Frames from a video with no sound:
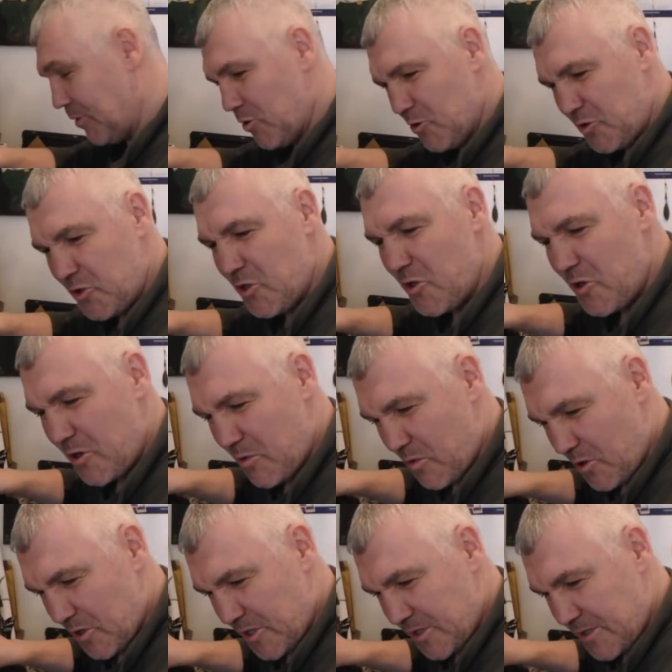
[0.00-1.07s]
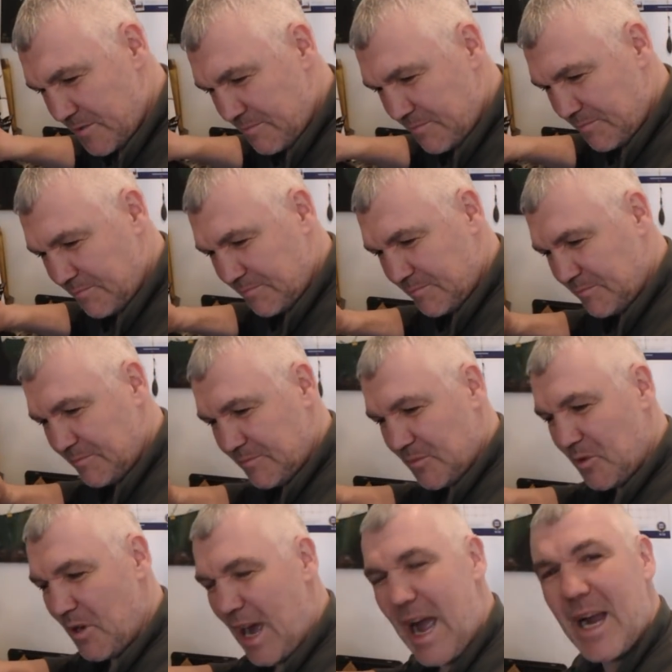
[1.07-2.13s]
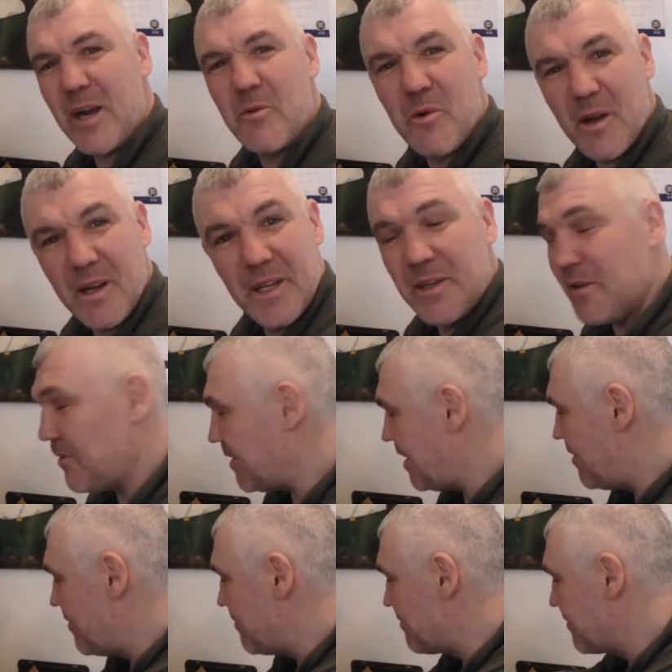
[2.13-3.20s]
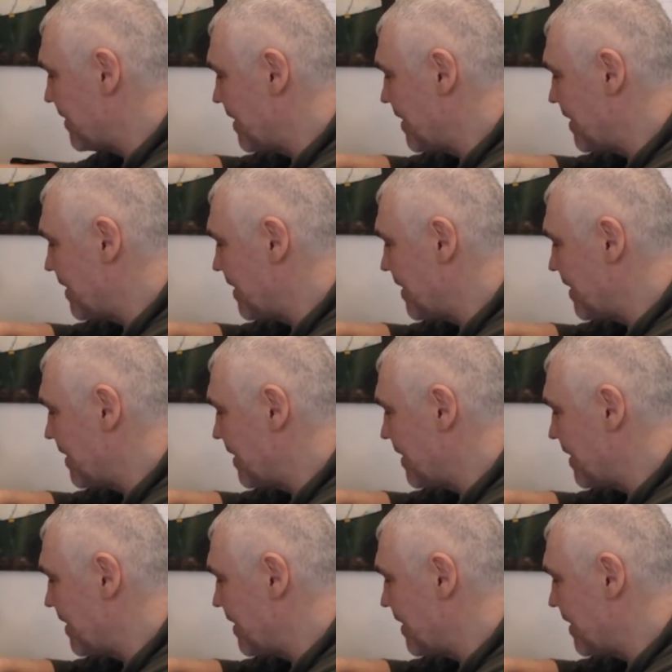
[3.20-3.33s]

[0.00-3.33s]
Or turquoise. Aqua, I don't know.